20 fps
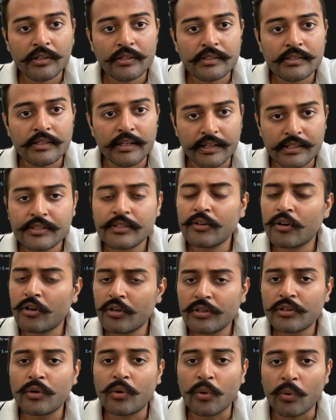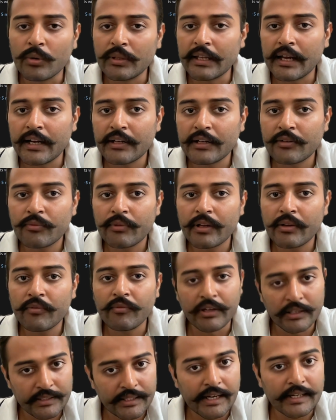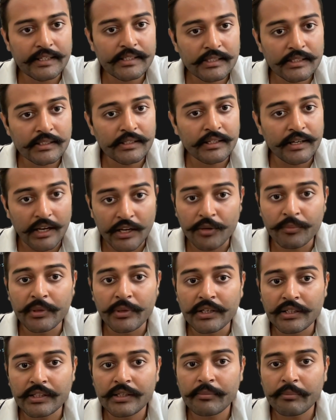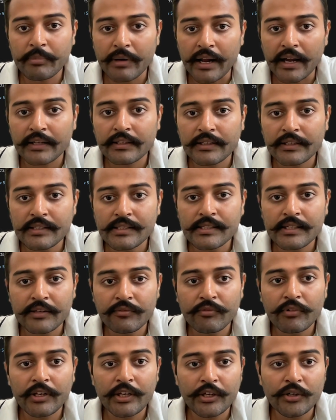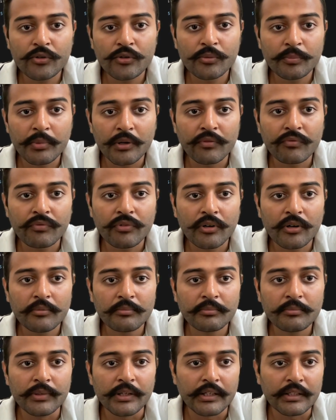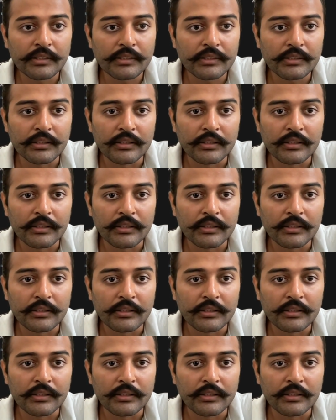Let's not go that way. Well, that's the recommended practice that we need to perform, but